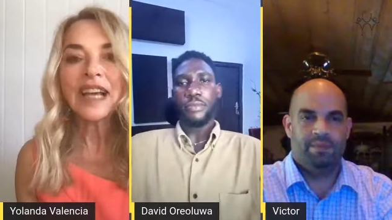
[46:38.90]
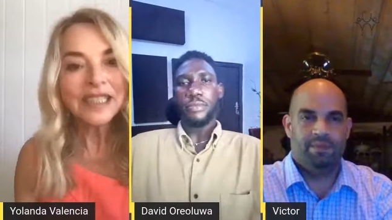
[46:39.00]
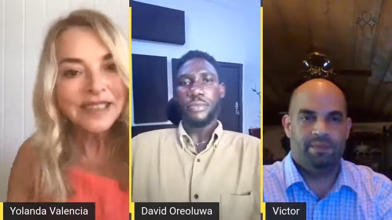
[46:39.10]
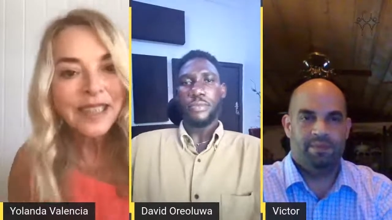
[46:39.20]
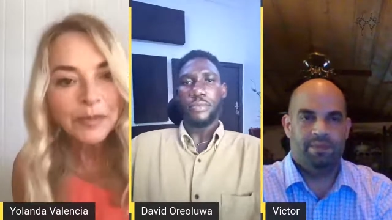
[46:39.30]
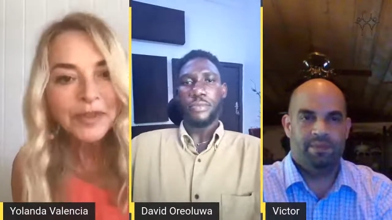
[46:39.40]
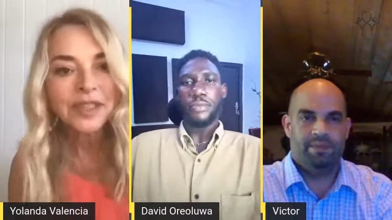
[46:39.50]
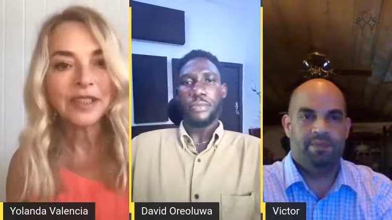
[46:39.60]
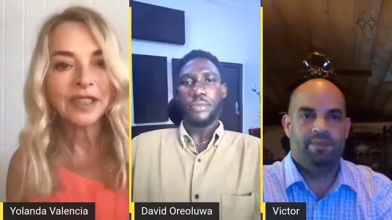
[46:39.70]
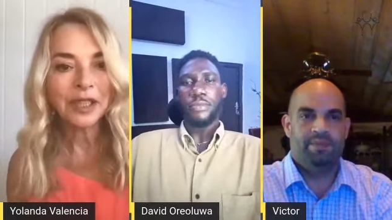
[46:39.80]

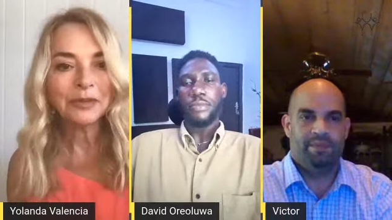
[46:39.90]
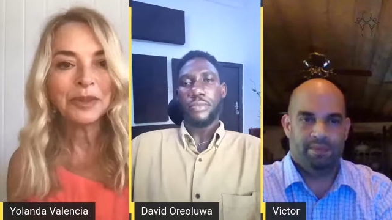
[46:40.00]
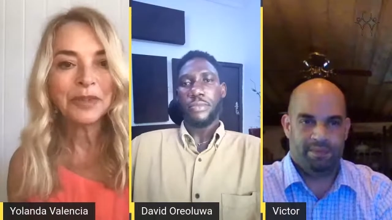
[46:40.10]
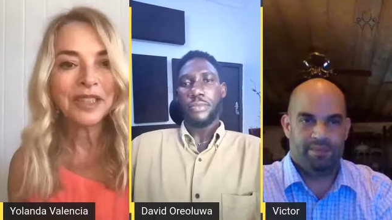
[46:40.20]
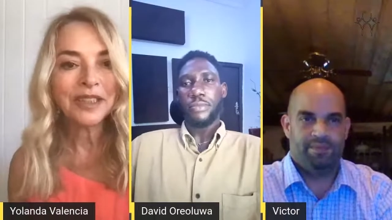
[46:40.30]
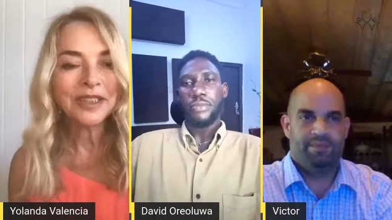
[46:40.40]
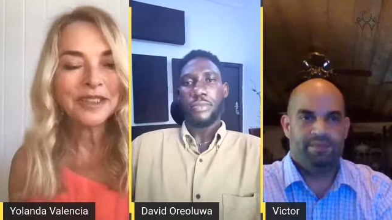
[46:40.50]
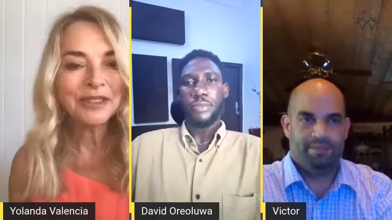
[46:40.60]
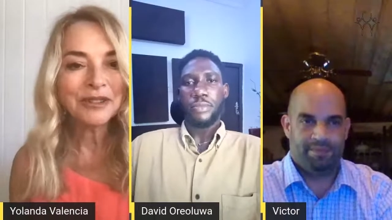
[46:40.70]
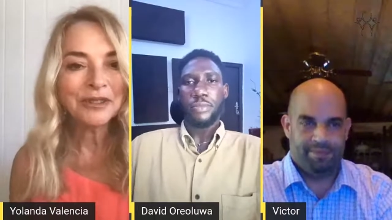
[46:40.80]
Speaker 1: accept everybody
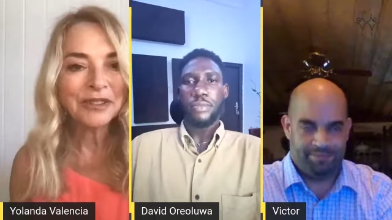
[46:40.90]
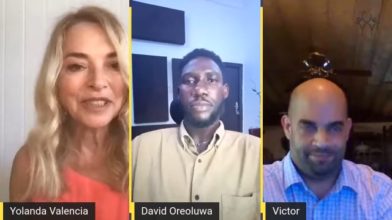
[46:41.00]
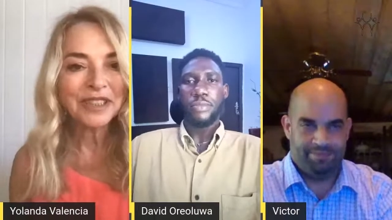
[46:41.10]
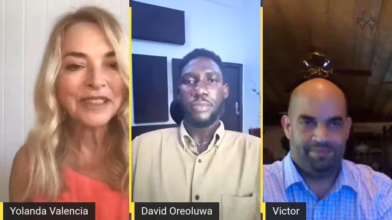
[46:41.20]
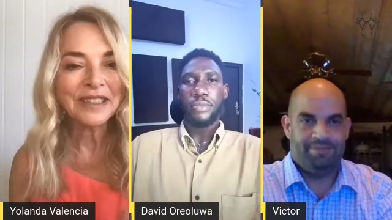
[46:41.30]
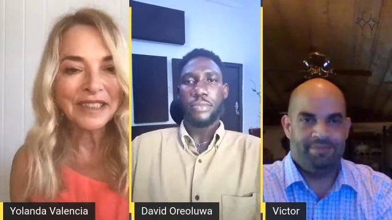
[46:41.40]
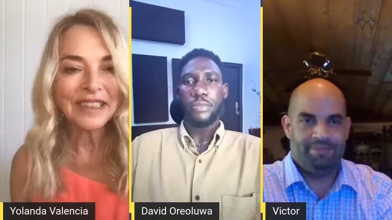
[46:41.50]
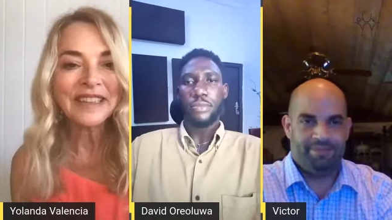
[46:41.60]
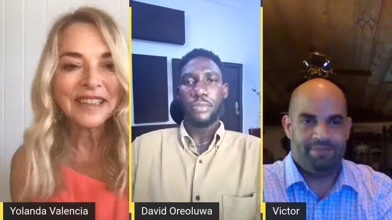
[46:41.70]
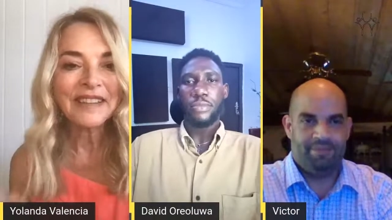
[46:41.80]
you know and
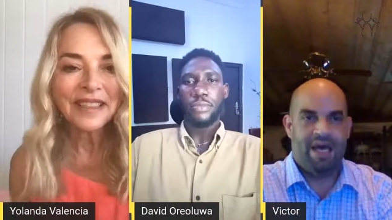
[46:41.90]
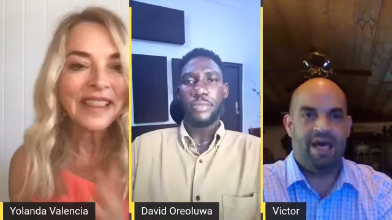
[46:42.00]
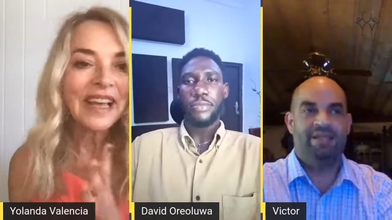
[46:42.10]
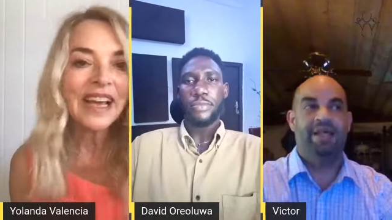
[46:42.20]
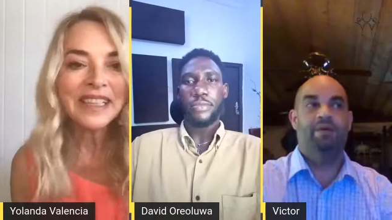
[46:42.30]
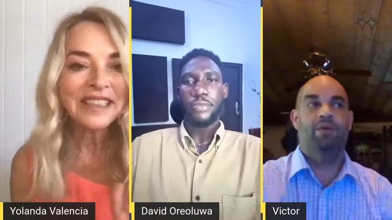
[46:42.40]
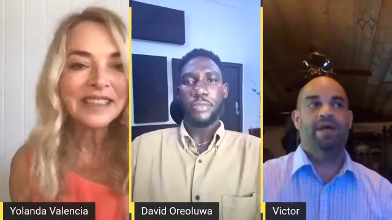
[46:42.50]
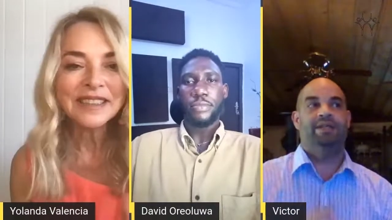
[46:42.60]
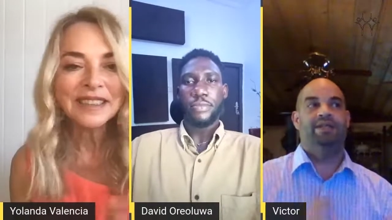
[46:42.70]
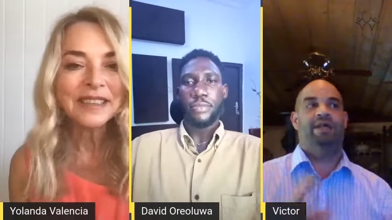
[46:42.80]
and, and that... the
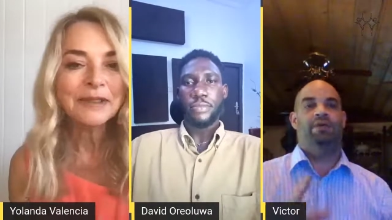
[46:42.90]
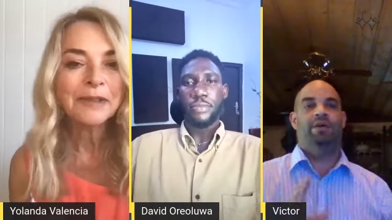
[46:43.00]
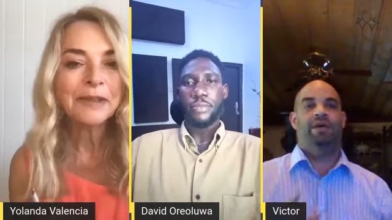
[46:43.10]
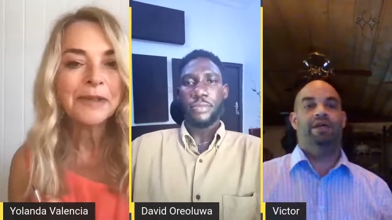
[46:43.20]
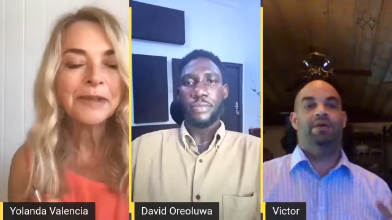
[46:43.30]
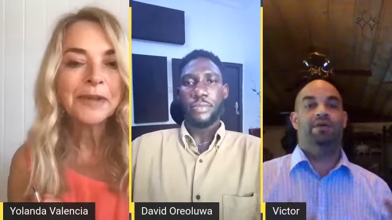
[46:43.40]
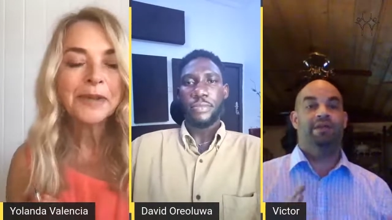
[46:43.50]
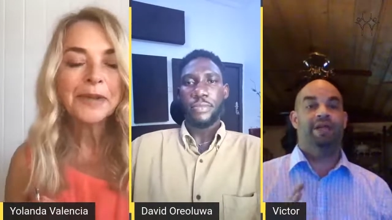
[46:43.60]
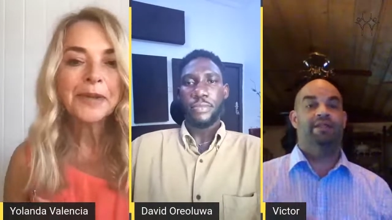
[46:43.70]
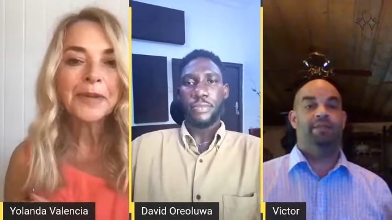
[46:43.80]
way
Speaker 2: the way you
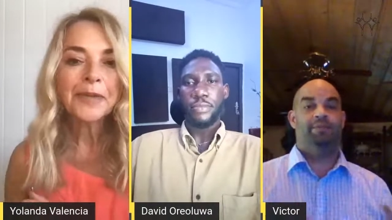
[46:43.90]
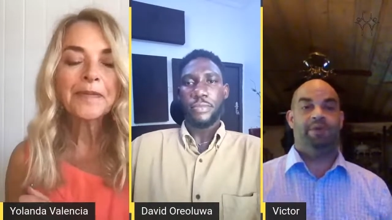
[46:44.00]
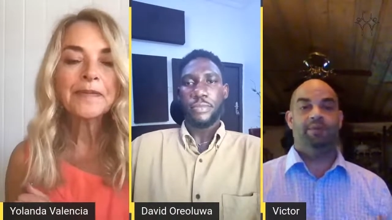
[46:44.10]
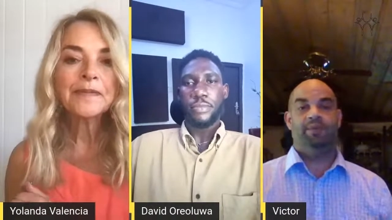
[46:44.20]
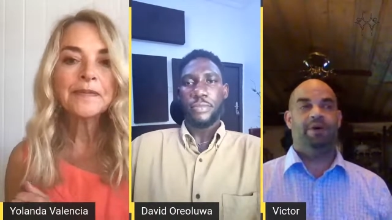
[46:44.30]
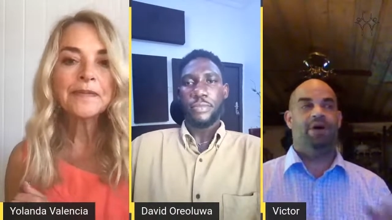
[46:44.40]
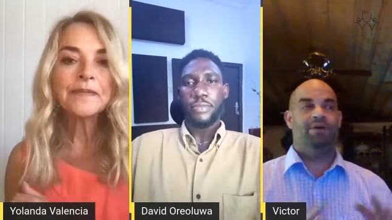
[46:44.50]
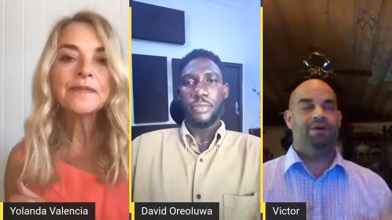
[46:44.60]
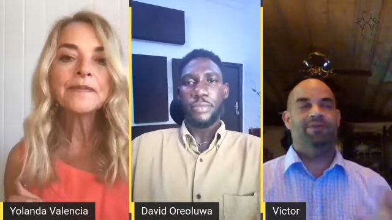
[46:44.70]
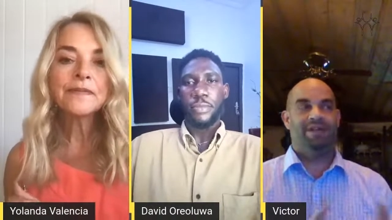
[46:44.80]
connect the people i'll
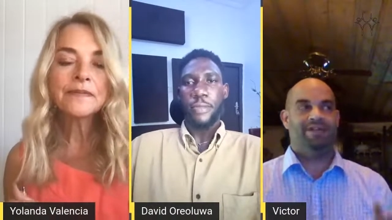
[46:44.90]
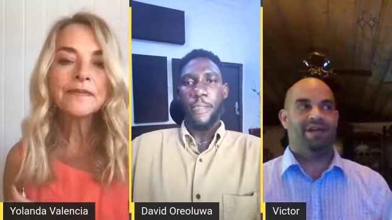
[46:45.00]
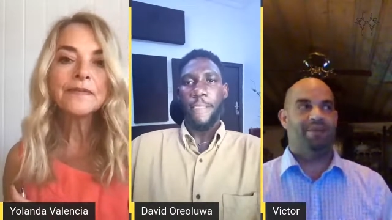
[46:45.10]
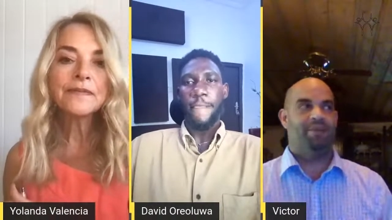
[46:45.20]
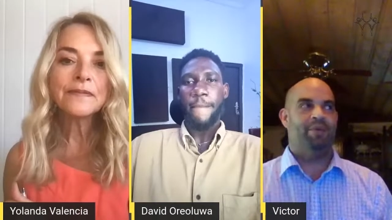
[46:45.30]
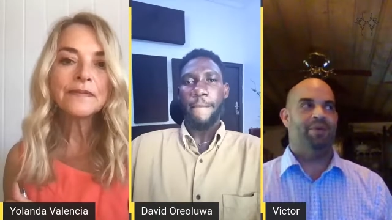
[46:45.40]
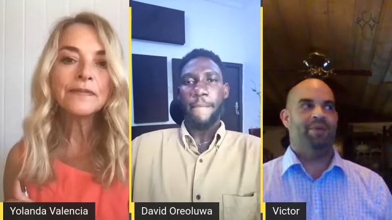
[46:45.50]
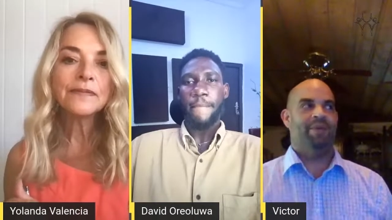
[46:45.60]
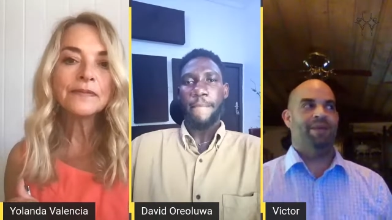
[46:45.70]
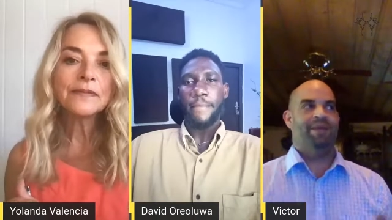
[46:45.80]
give you an example
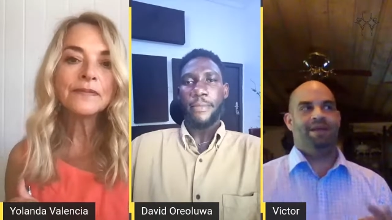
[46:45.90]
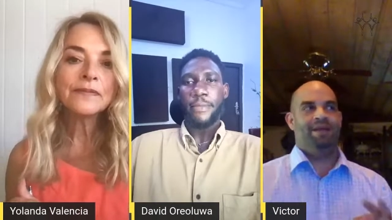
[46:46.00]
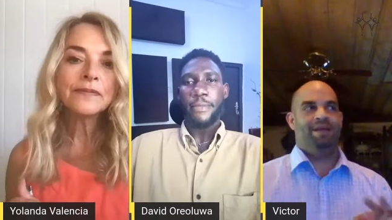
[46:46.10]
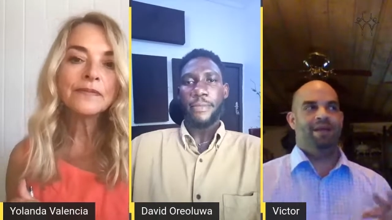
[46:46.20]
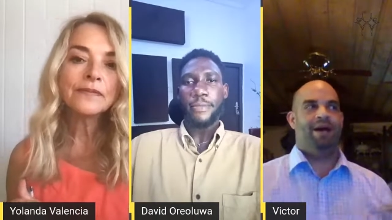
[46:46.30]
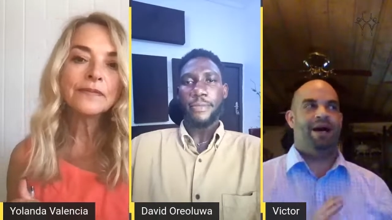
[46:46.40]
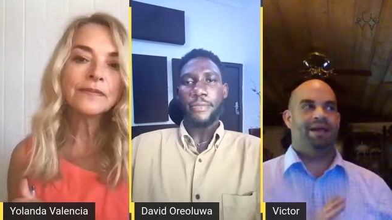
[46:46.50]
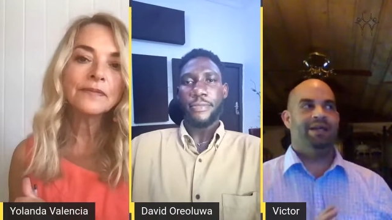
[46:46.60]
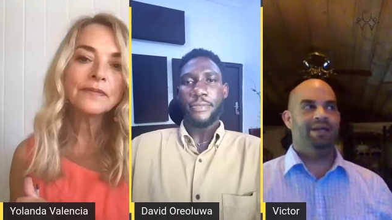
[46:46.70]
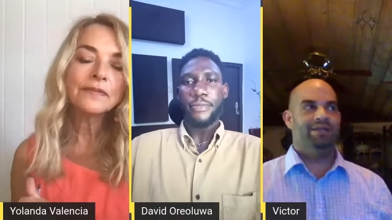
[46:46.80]
i
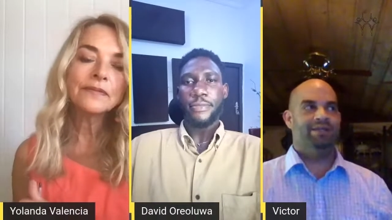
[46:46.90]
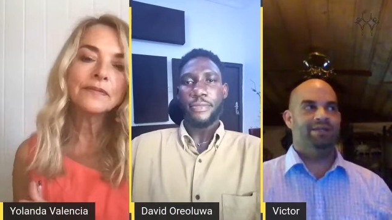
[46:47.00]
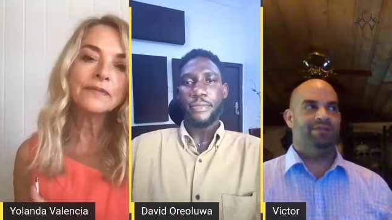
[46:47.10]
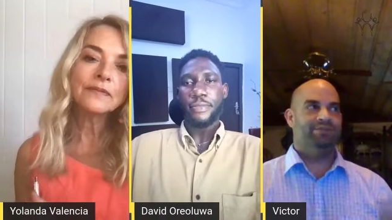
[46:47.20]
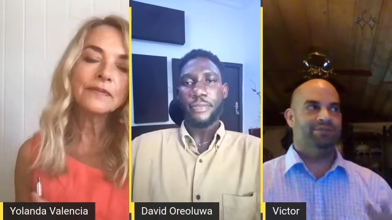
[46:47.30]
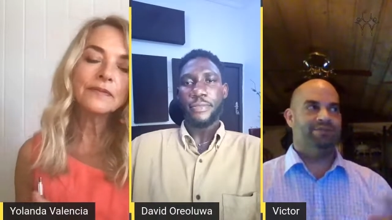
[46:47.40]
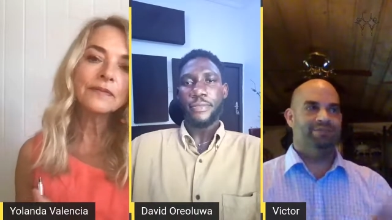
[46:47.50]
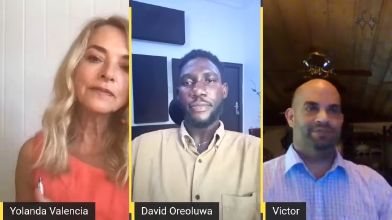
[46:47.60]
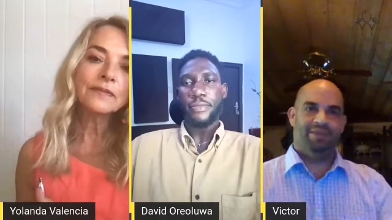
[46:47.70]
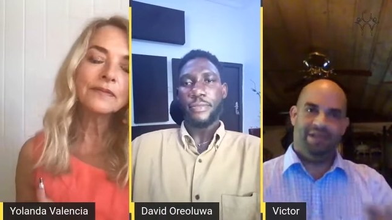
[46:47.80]
entered to
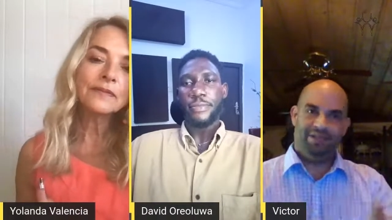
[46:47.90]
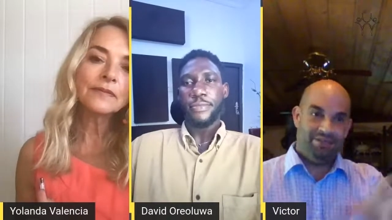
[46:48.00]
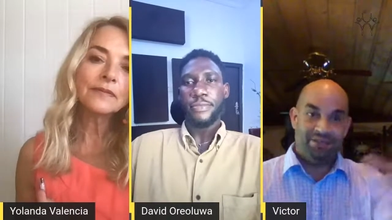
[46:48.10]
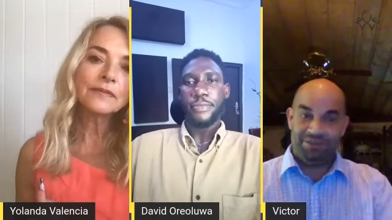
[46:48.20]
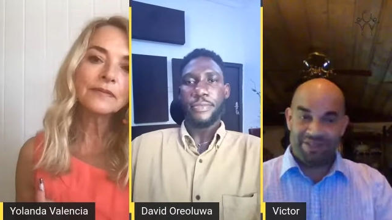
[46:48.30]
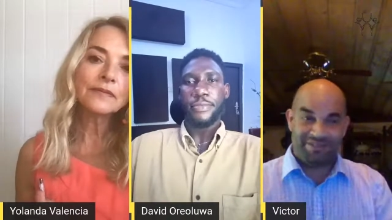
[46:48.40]
uh, you know the